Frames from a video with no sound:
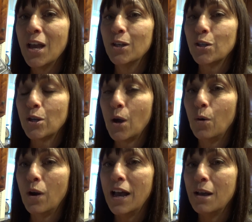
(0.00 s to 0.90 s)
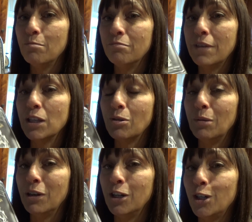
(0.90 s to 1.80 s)
So that's what
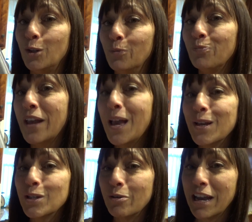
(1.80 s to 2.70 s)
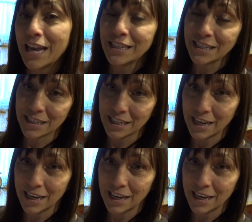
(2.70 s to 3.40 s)
I'm going to do. So I guess